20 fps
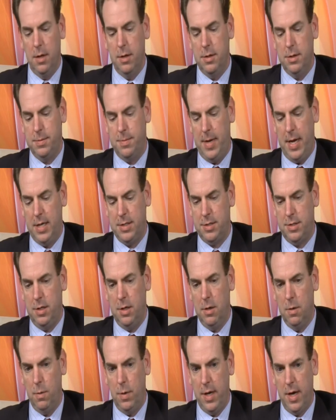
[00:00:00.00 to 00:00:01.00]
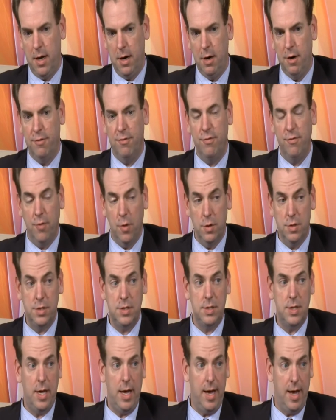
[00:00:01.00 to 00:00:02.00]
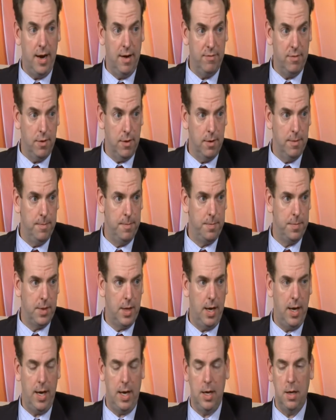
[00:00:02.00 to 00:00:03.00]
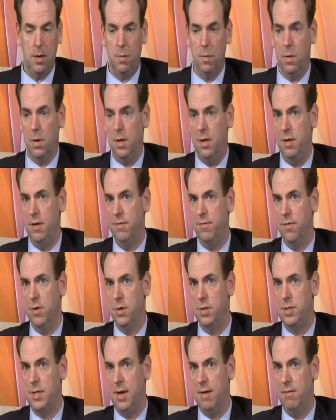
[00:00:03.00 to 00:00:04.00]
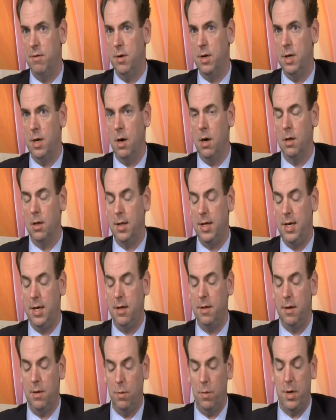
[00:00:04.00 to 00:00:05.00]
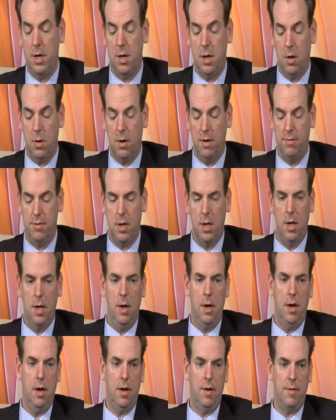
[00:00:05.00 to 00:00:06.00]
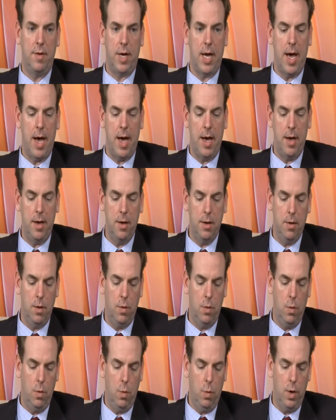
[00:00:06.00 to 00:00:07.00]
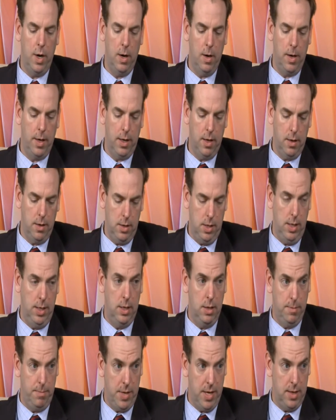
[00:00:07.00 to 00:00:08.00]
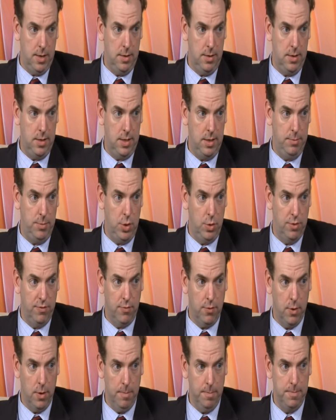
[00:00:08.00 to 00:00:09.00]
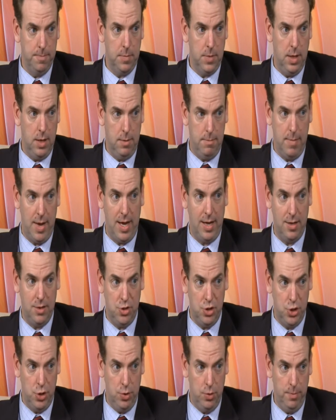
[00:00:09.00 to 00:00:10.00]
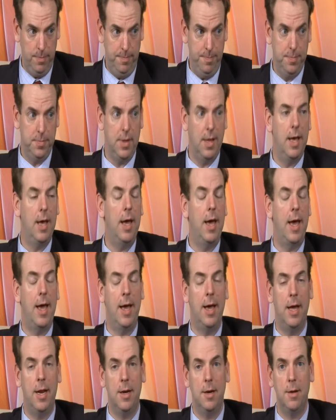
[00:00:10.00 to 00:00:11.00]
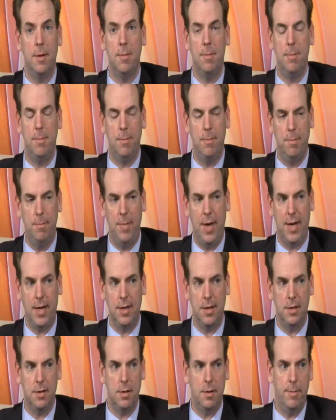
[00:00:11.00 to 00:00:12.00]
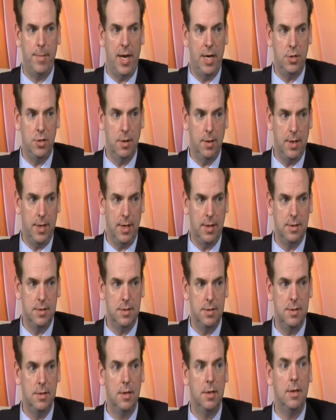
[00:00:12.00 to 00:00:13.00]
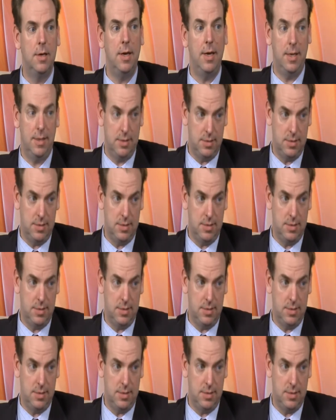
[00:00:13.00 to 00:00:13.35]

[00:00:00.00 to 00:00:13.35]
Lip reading: This past year we had our first ever, and really the first ever in our league that we know of a guy wearing an independent team uniform in May and June and making it to the major leagues in